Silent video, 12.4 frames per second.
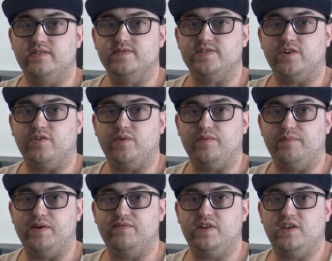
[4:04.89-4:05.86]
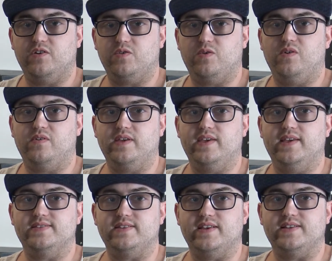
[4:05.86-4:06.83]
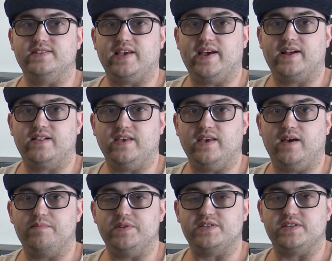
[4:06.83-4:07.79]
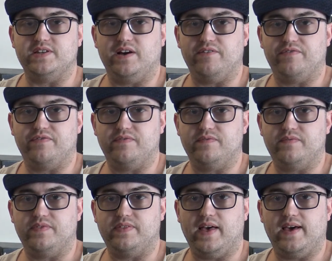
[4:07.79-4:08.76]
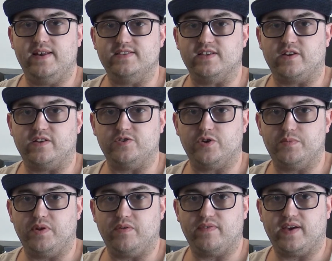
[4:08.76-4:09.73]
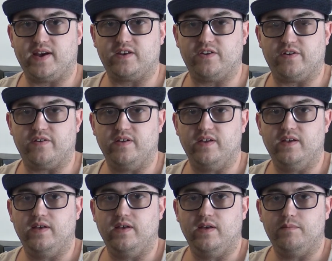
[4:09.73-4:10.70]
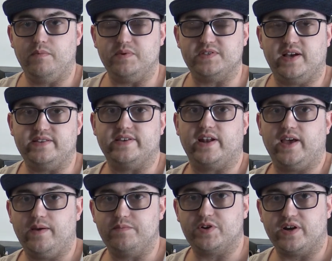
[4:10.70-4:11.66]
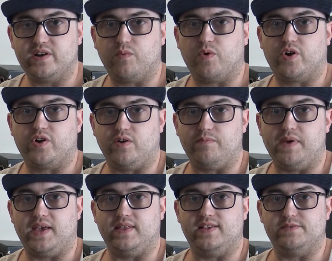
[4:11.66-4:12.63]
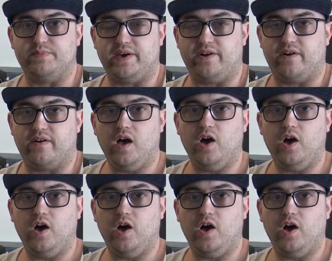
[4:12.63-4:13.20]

So if my video quality isn't exactly up to snuff, that is a contributing factor. But besides that, I am trying to work on making these better.